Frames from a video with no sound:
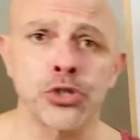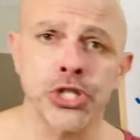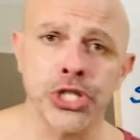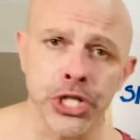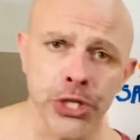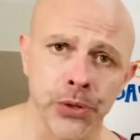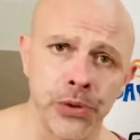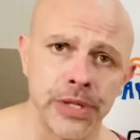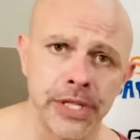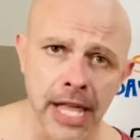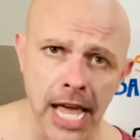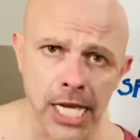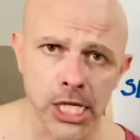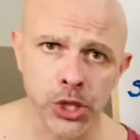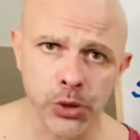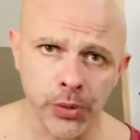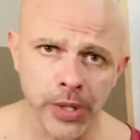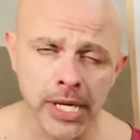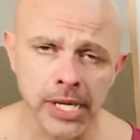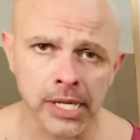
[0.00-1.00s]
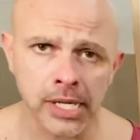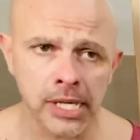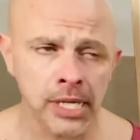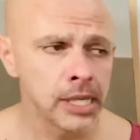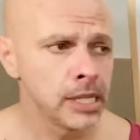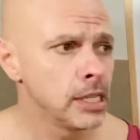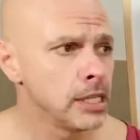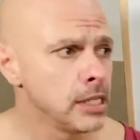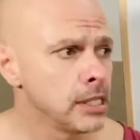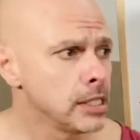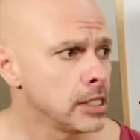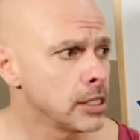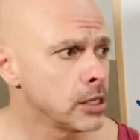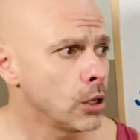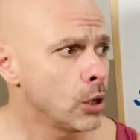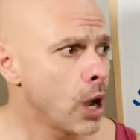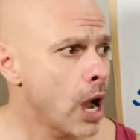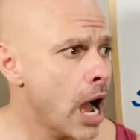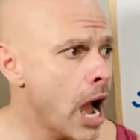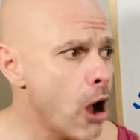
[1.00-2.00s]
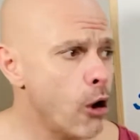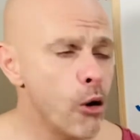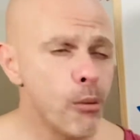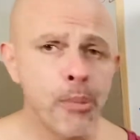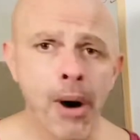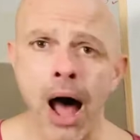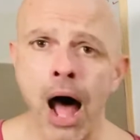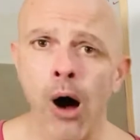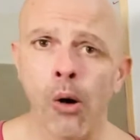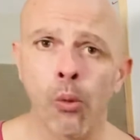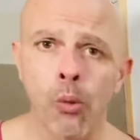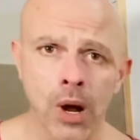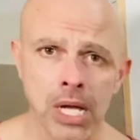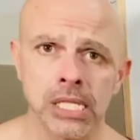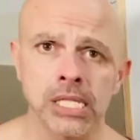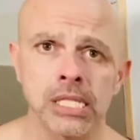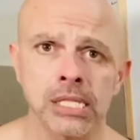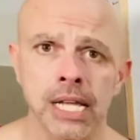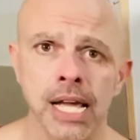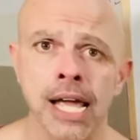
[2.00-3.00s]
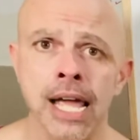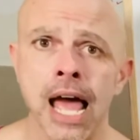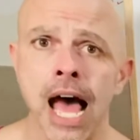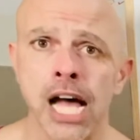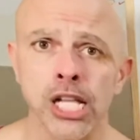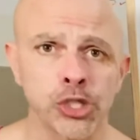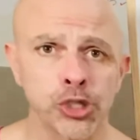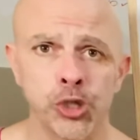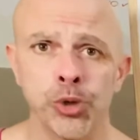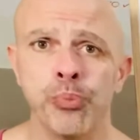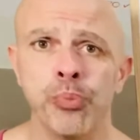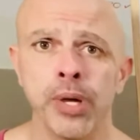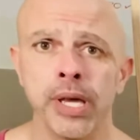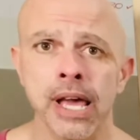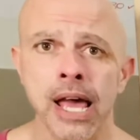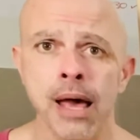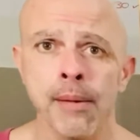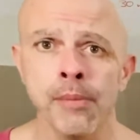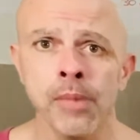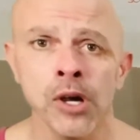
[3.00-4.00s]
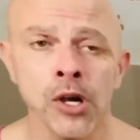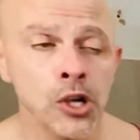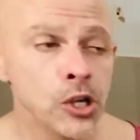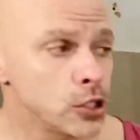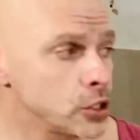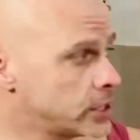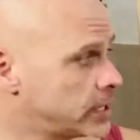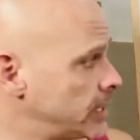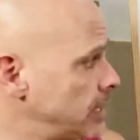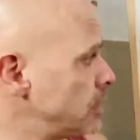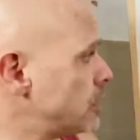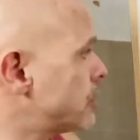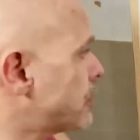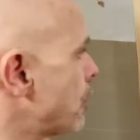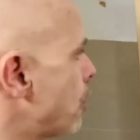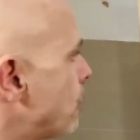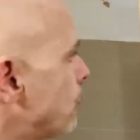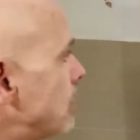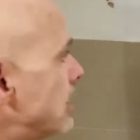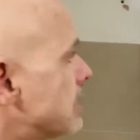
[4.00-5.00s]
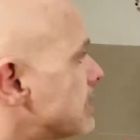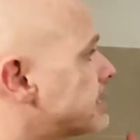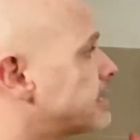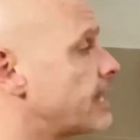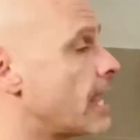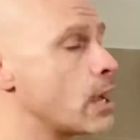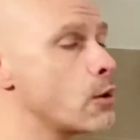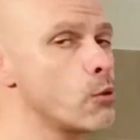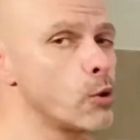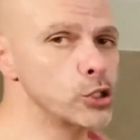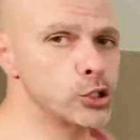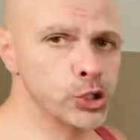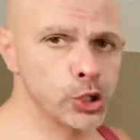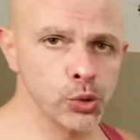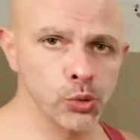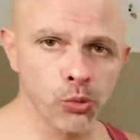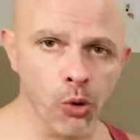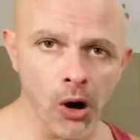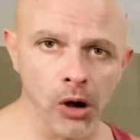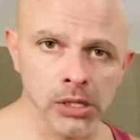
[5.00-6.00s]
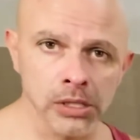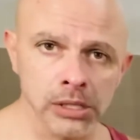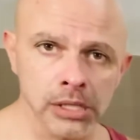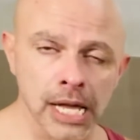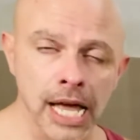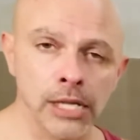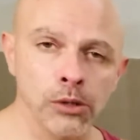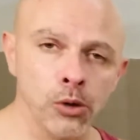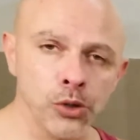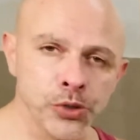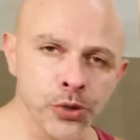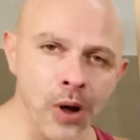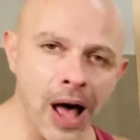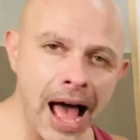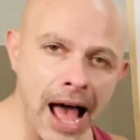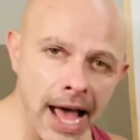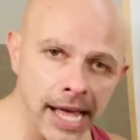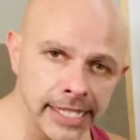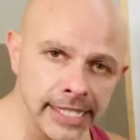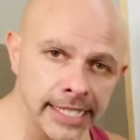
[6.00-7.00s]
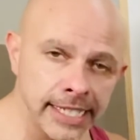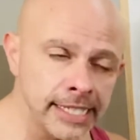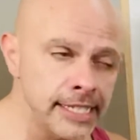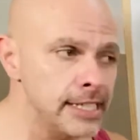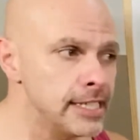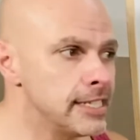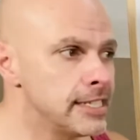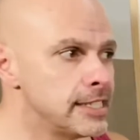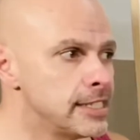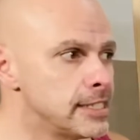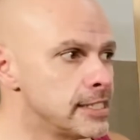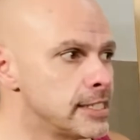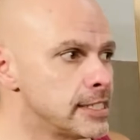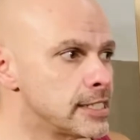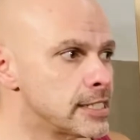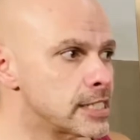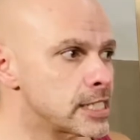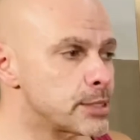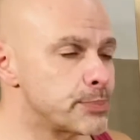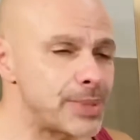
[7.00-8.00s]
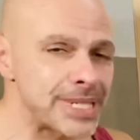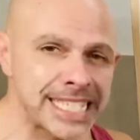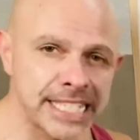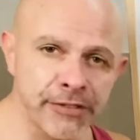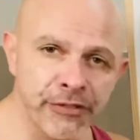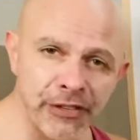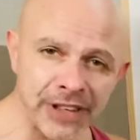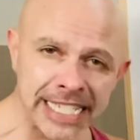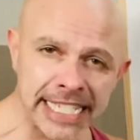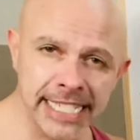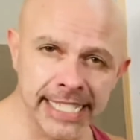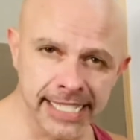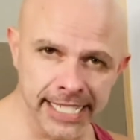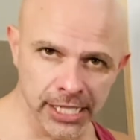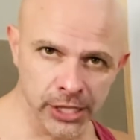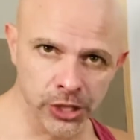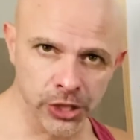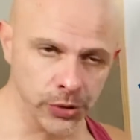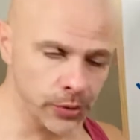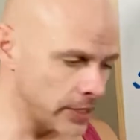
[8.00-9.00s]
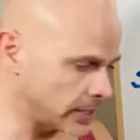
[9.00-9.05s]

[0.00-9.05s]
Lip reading: you next week. How about Wednesday at 2 p.m.? See, so saying what you want and also adding specificity to it,